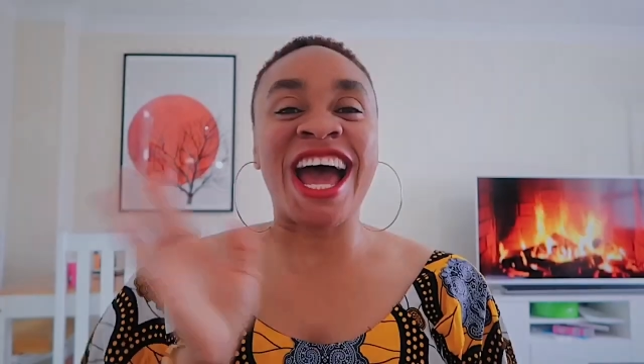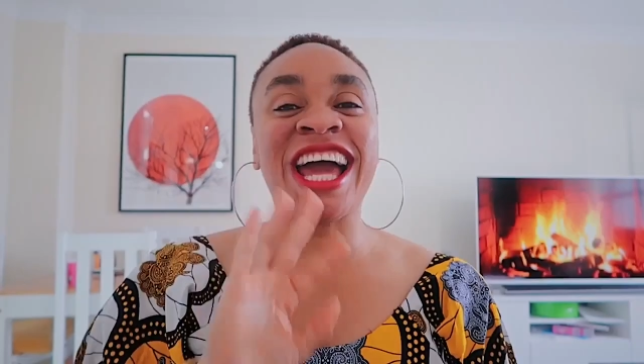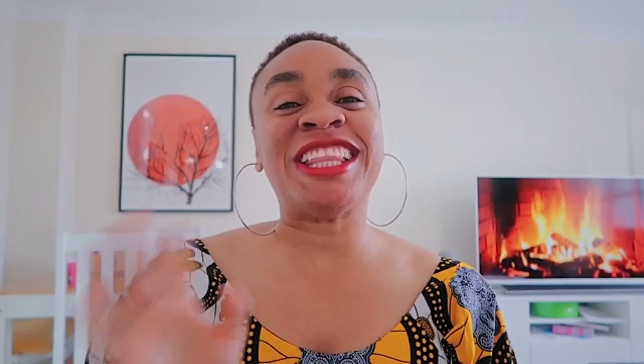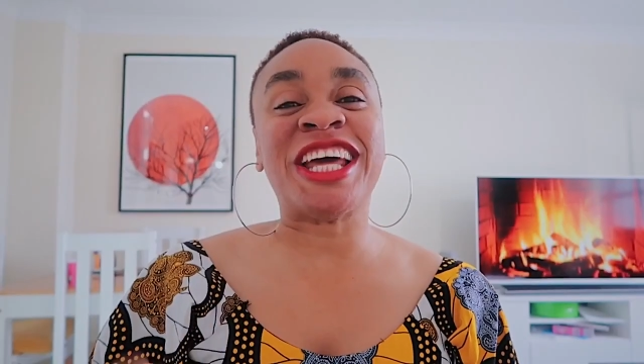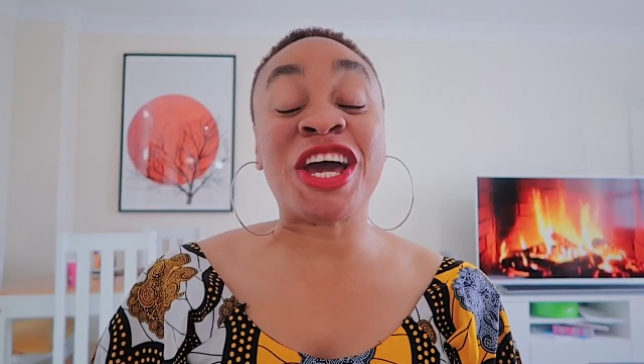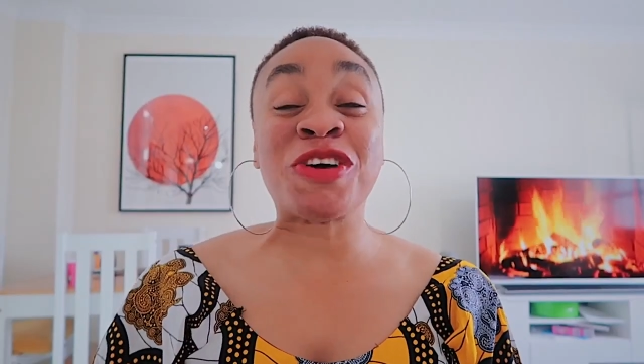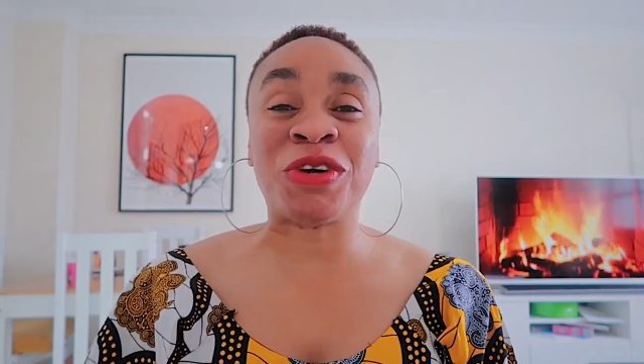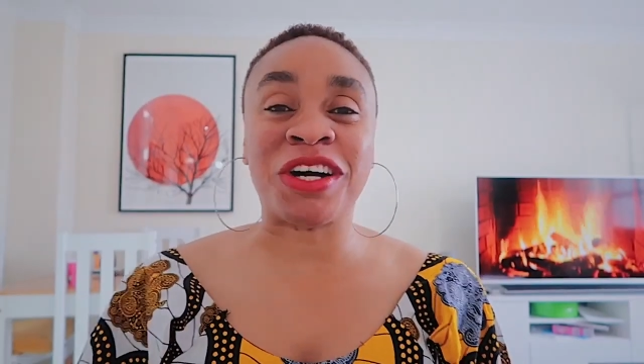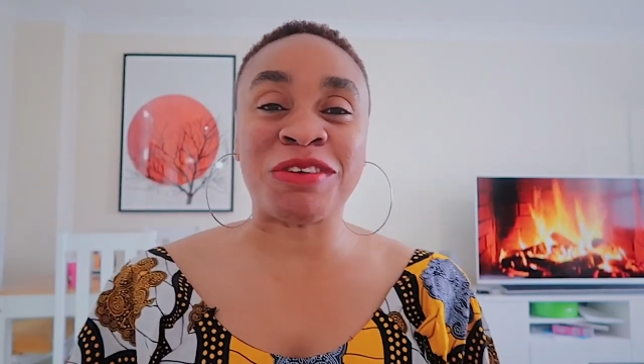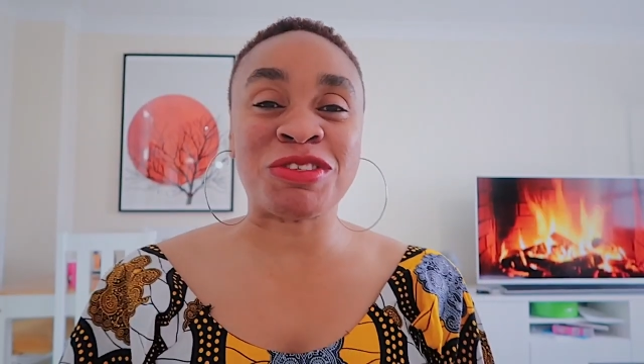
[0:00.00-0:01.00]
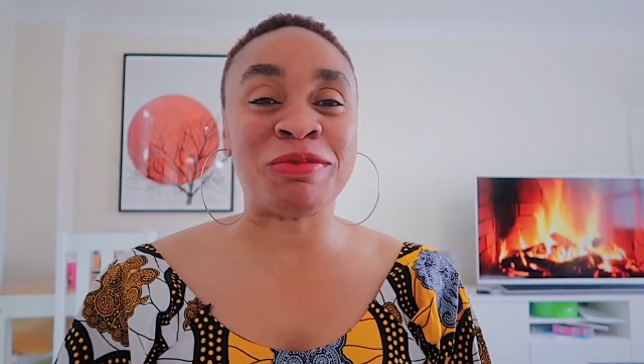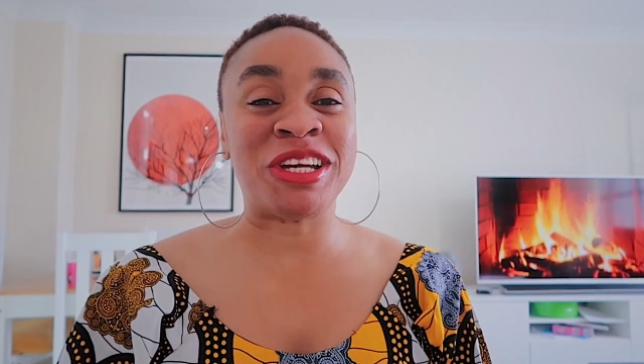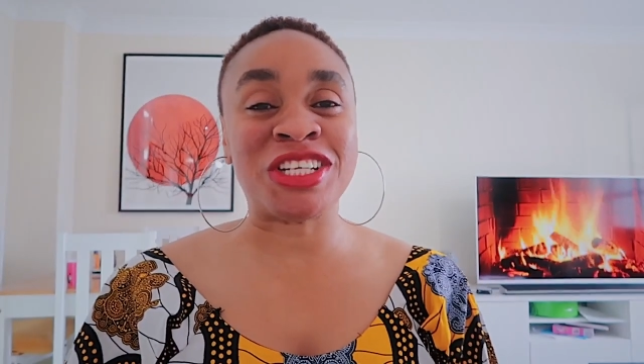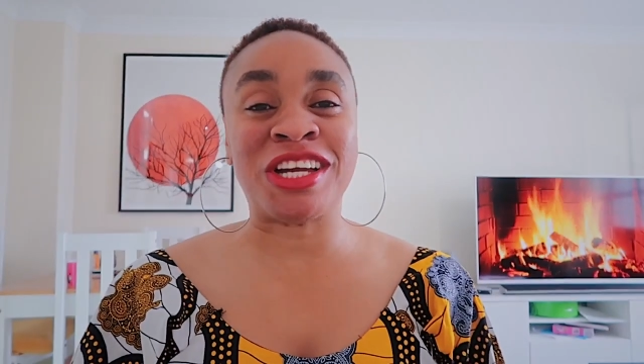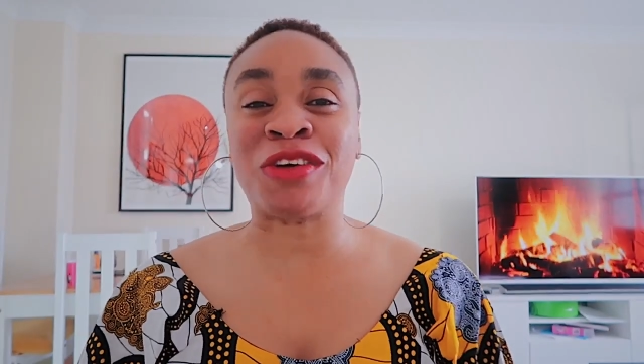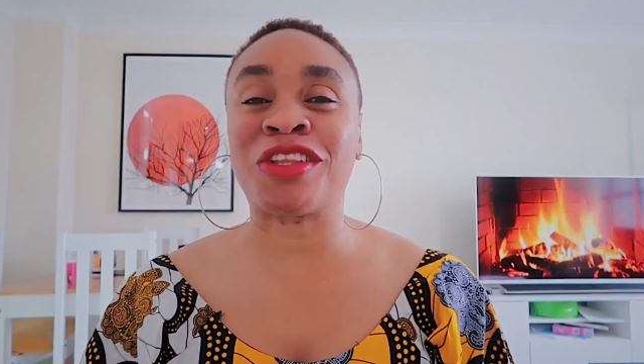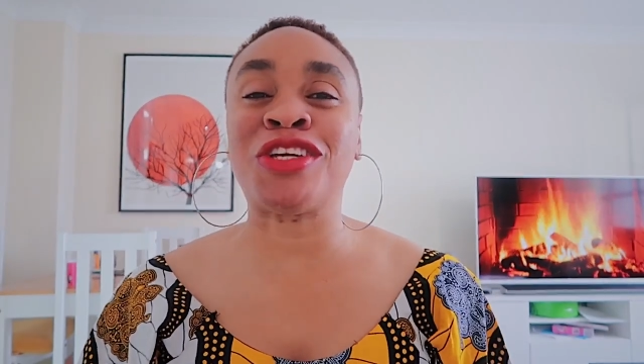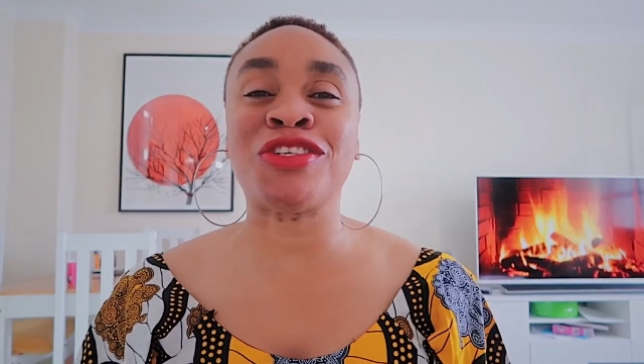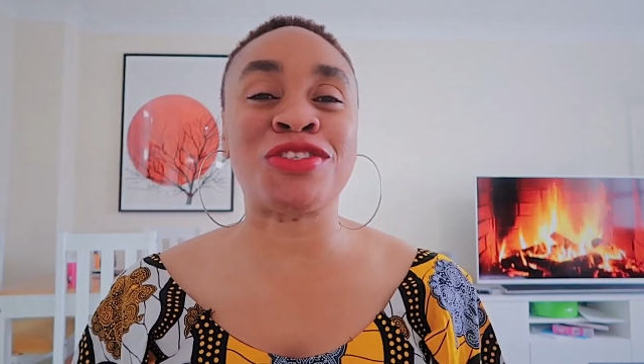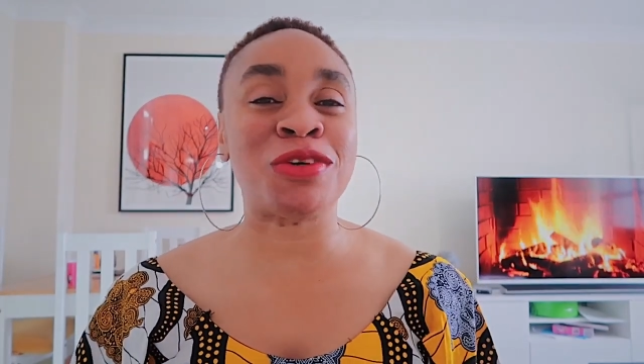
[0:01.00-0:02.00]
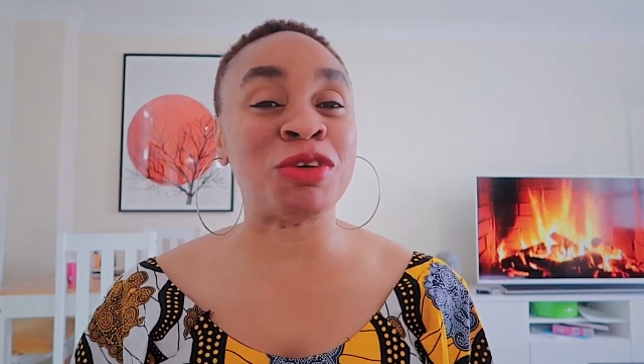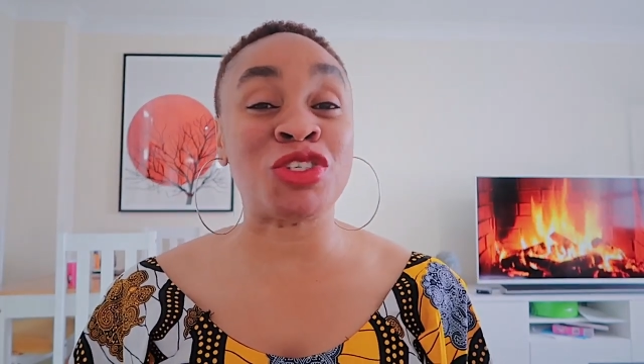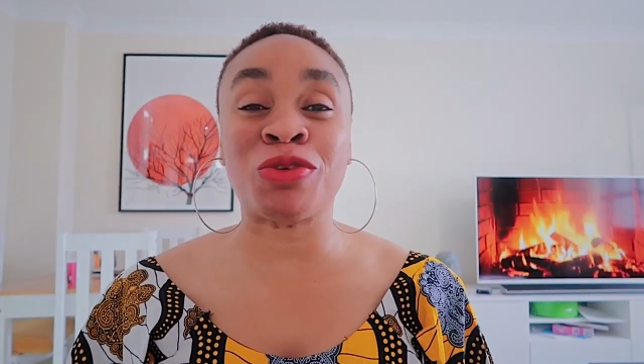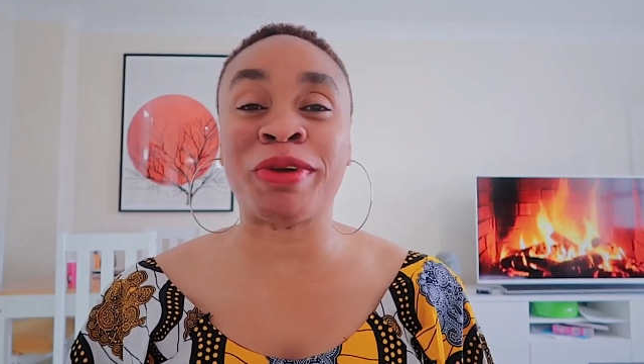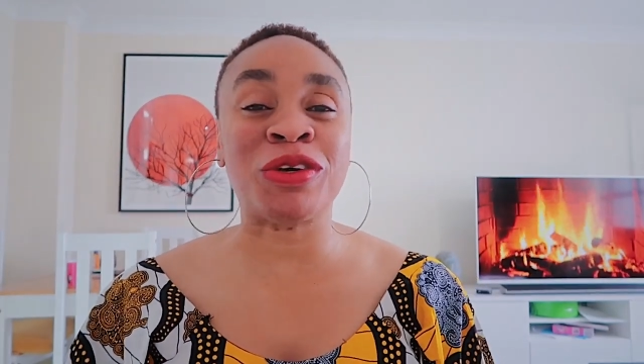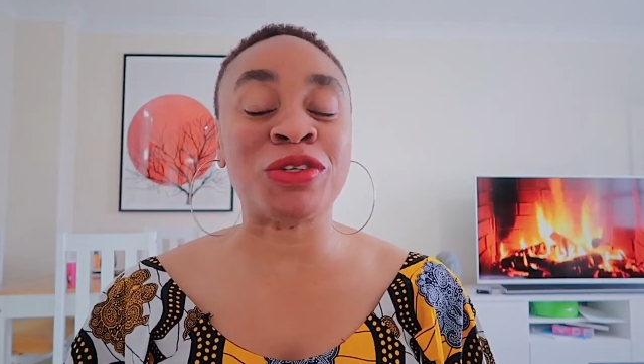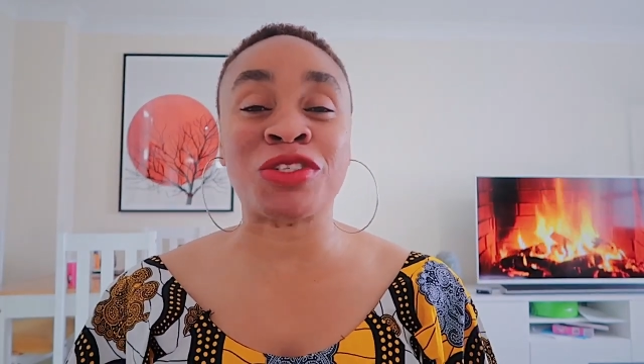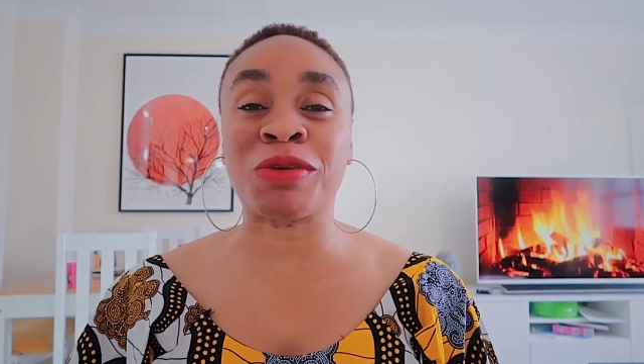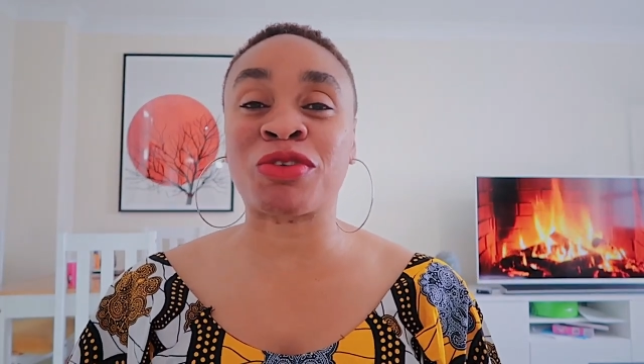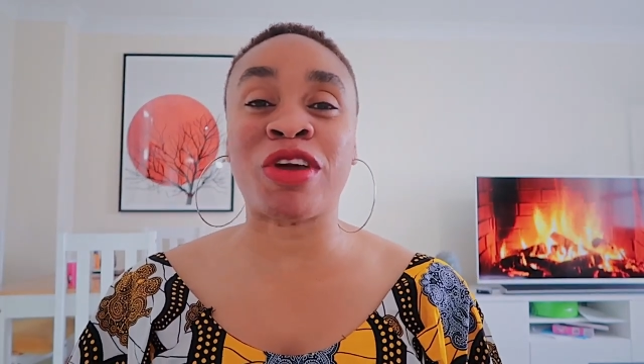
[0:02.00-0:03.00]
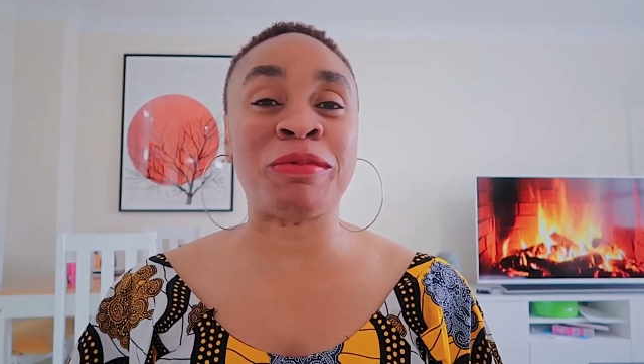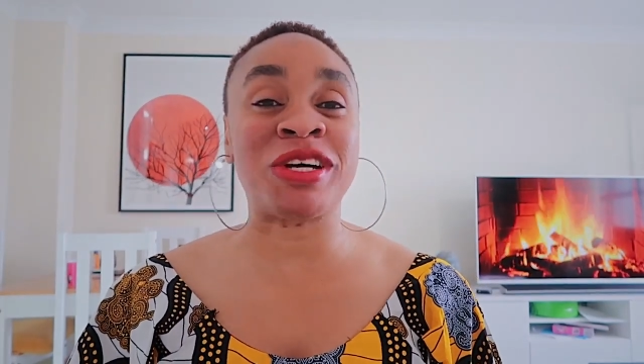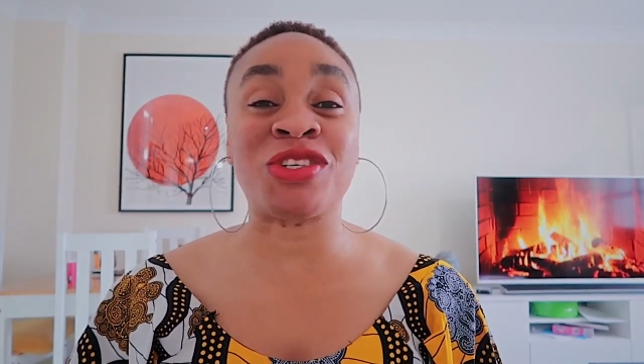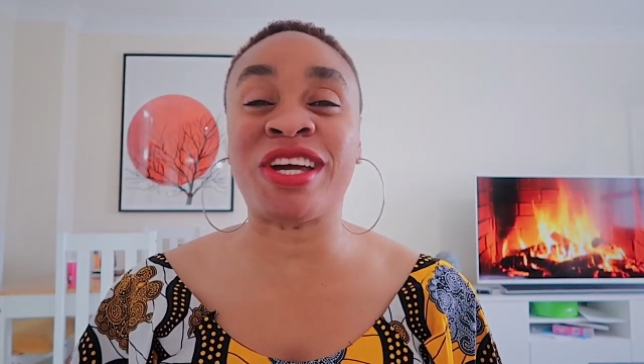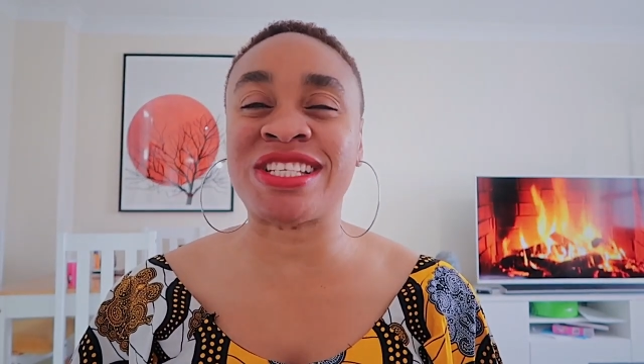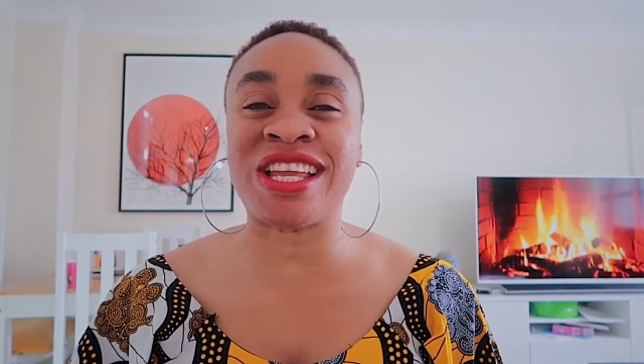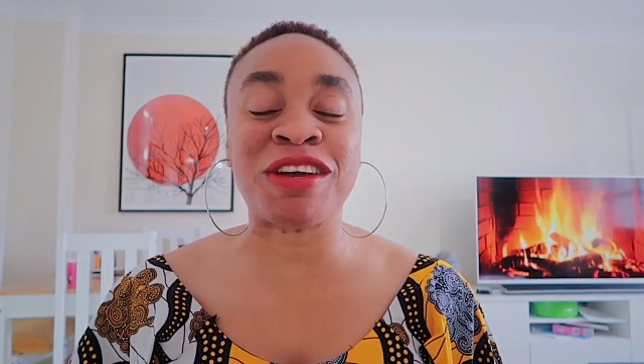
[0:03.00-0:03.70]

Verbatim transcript: Hi there, welcome to my channel. Thank you so much to my old subscribers. You guys are